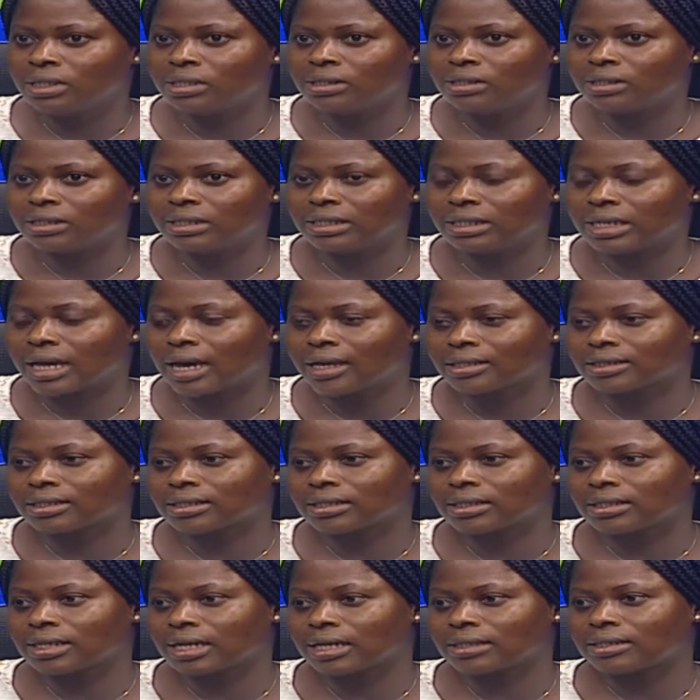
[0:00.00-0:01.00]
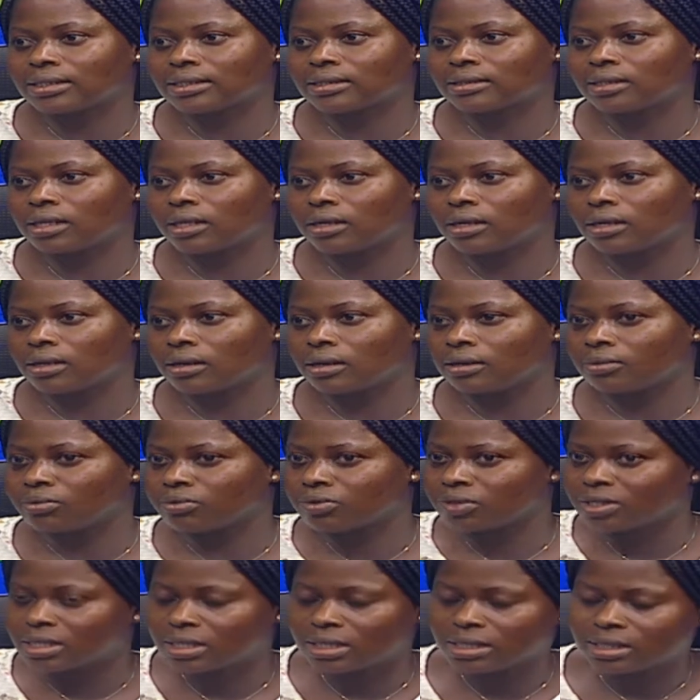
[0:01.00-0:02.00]
in action at the
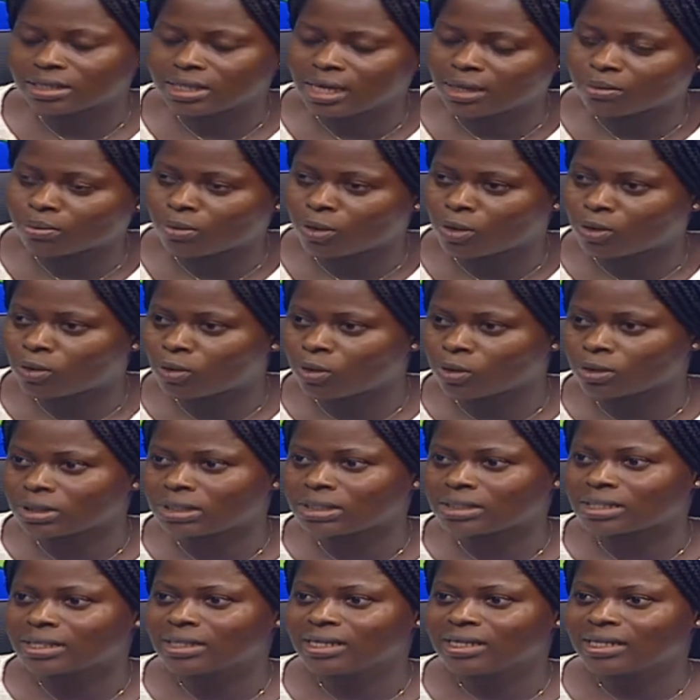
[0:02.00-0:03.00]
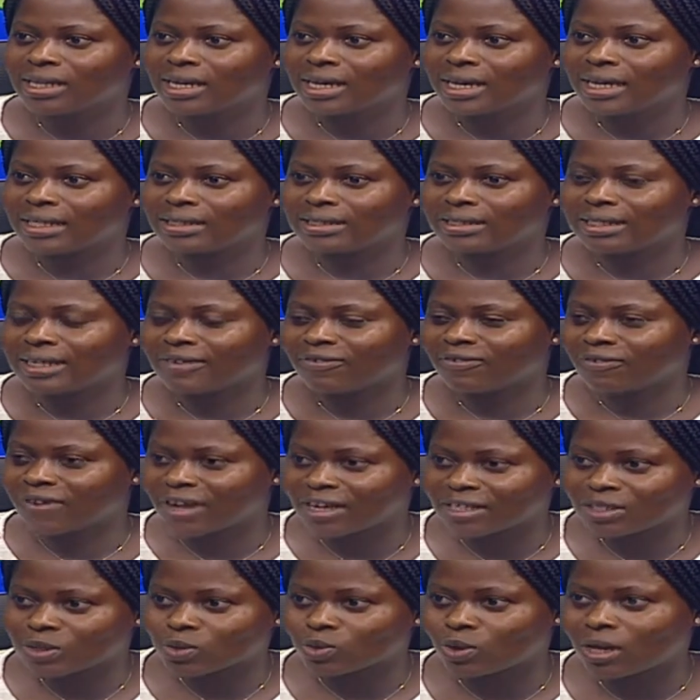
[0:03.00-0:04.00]
prison sandball court. And the
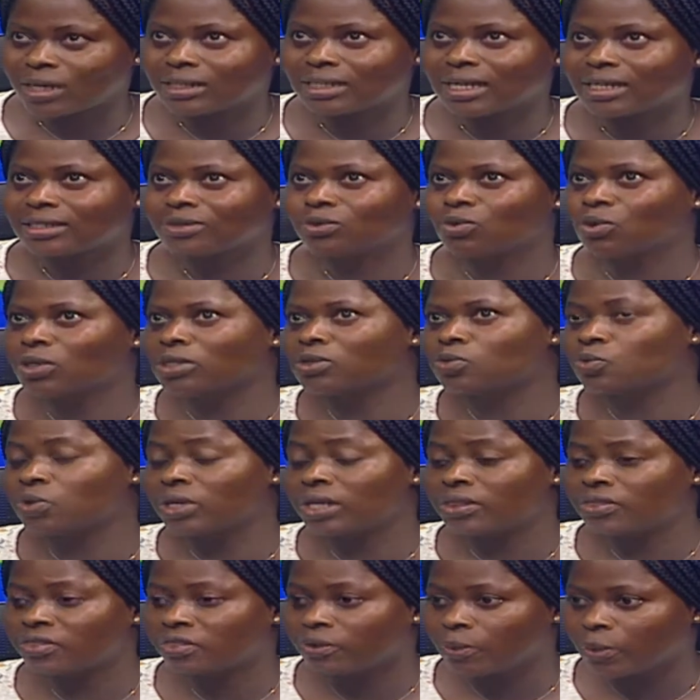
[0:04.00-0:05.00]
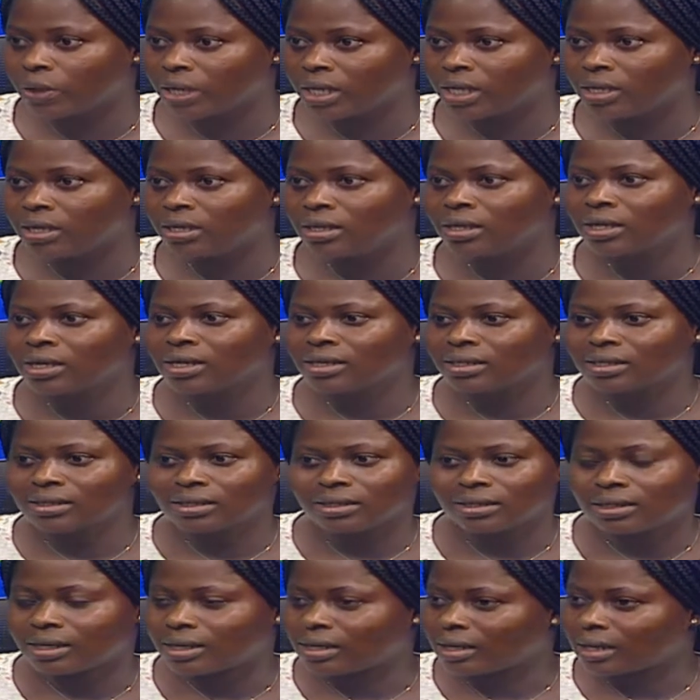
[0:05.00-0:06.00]
first round, that was week 3,
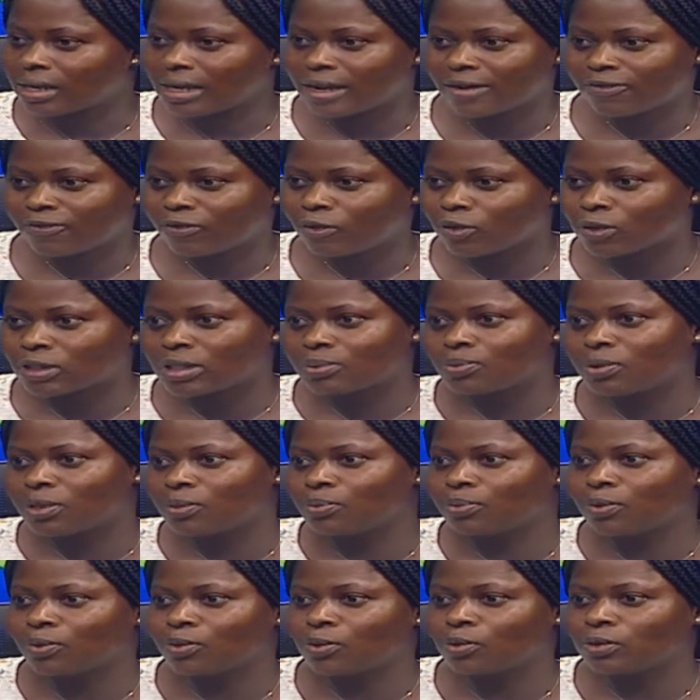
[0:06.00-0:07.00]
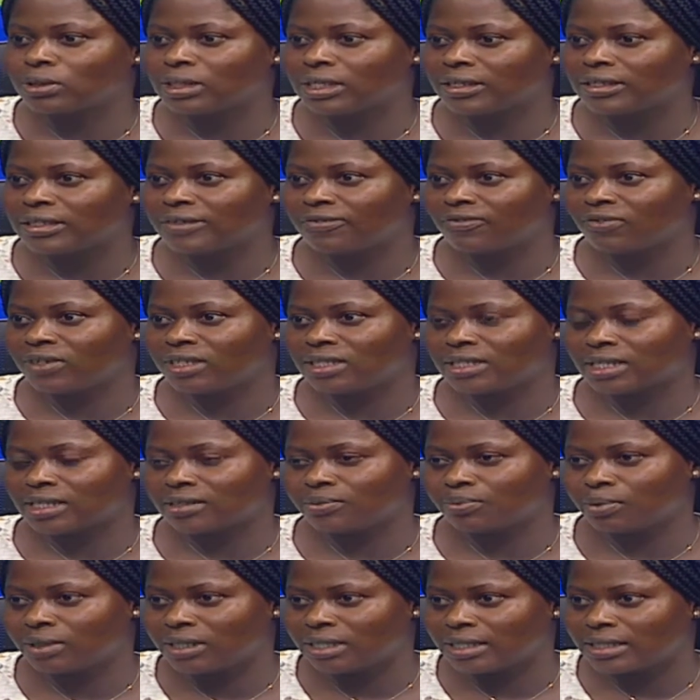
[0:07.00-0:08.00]
Air Force people, they defeated
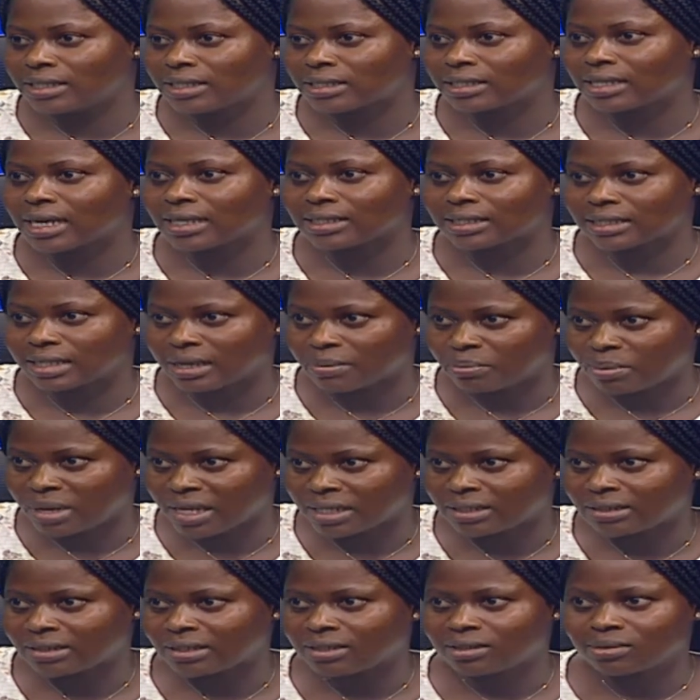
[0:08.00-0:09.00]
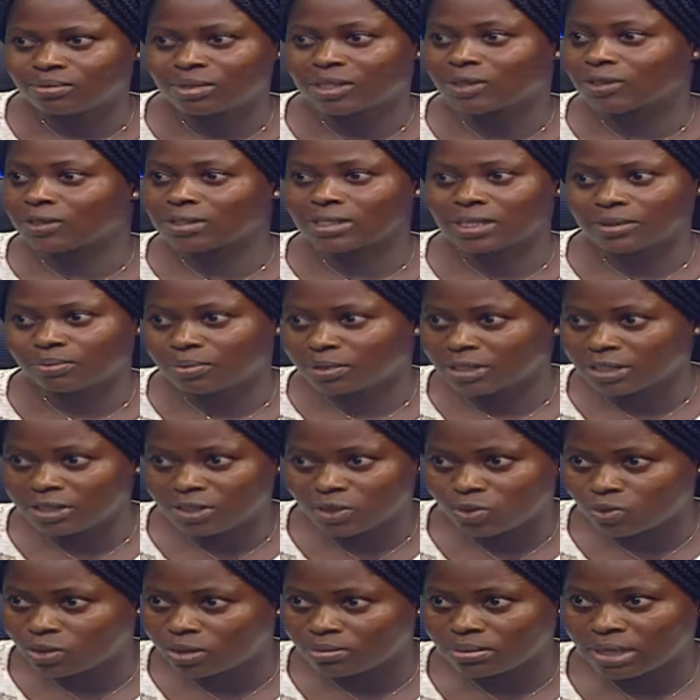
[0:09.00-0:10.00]
police. That's the men, because the police
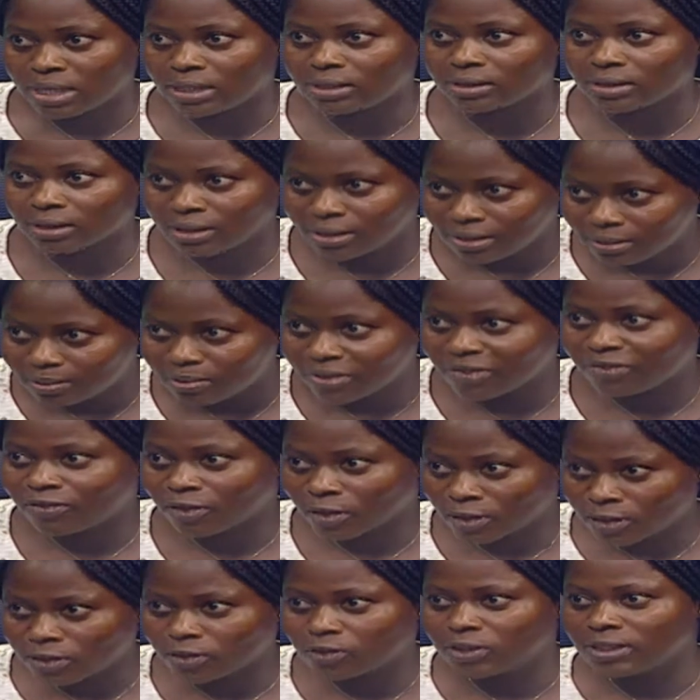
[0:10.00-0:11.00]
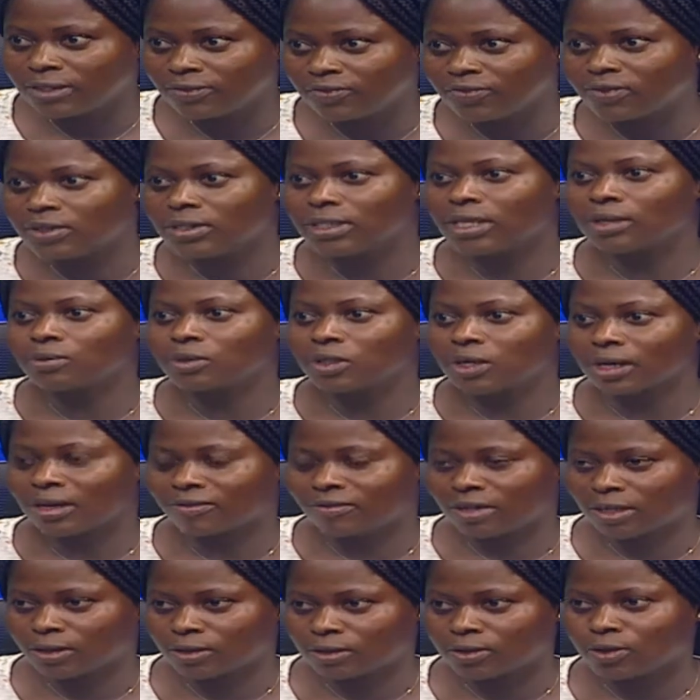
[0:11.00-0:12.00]
women, before you defeat them, you have a
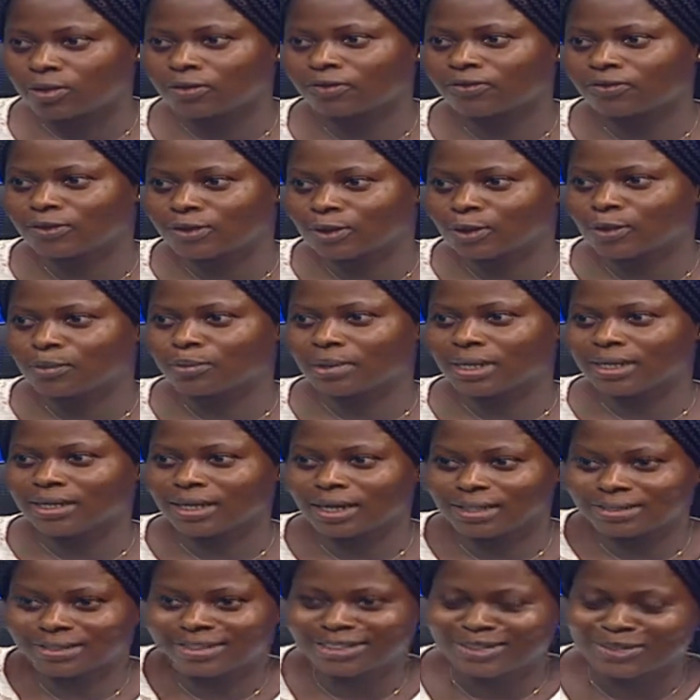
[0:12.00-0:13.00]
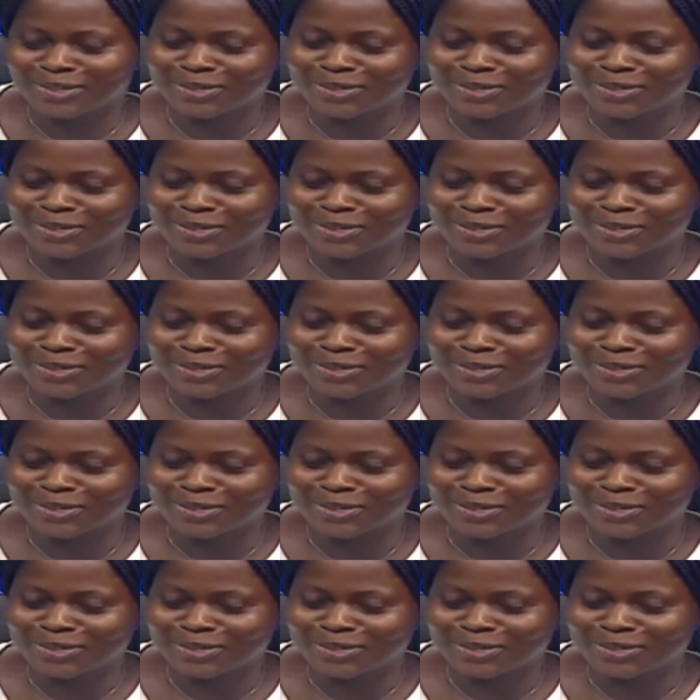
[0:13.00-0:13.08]
lot of job and activities to